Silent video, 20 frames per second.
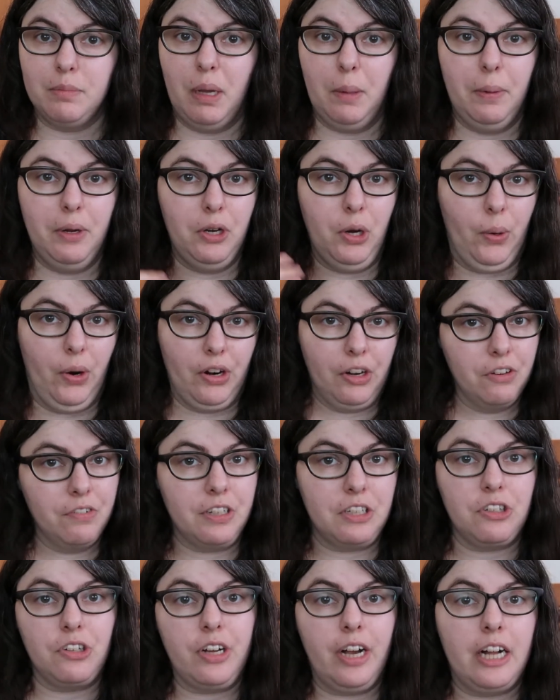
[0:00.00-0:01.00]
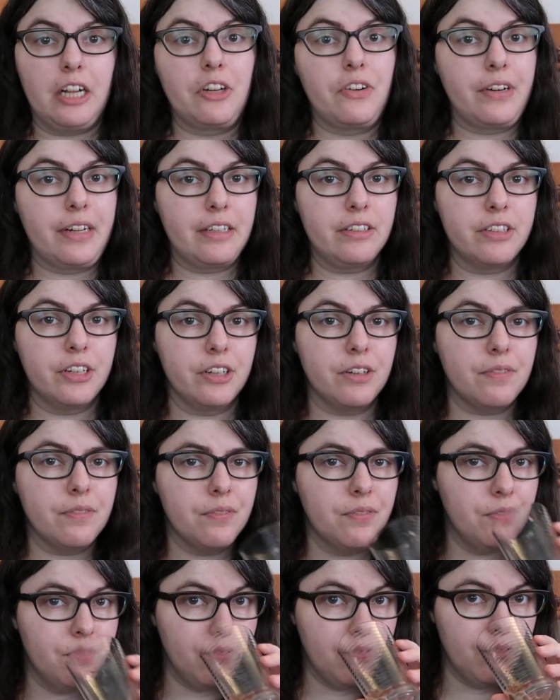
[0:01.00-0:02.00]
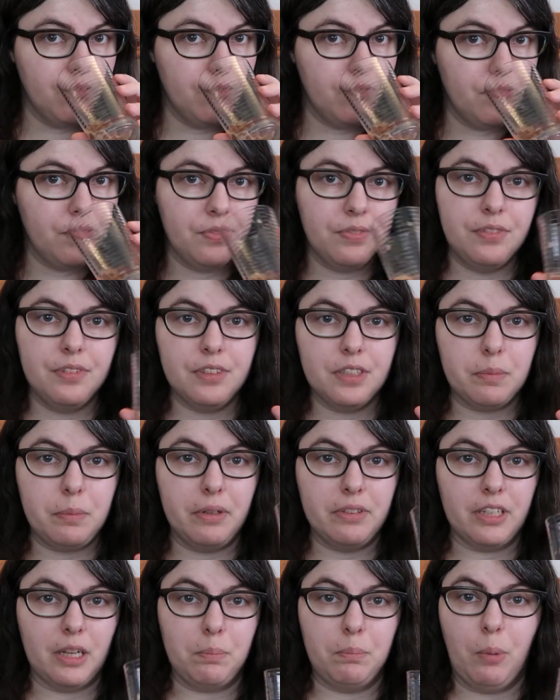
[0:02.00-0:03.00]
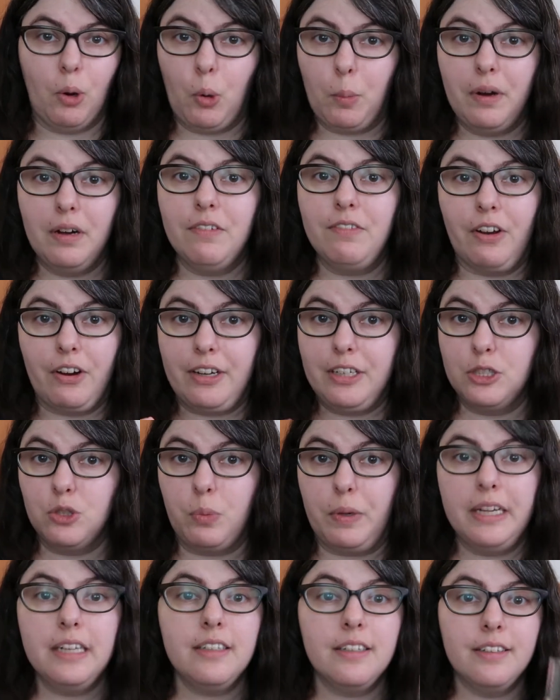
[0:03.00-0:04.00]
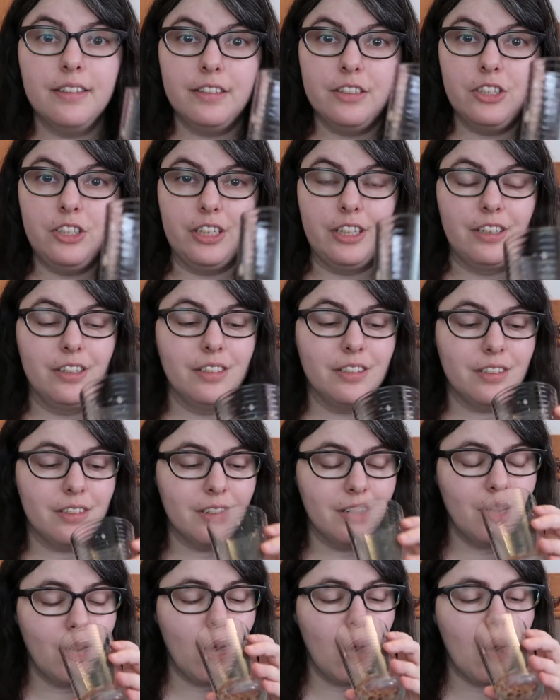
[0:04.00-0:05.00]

so maybe no artificial colorings here. It smells like boba, very sweet. Cheers.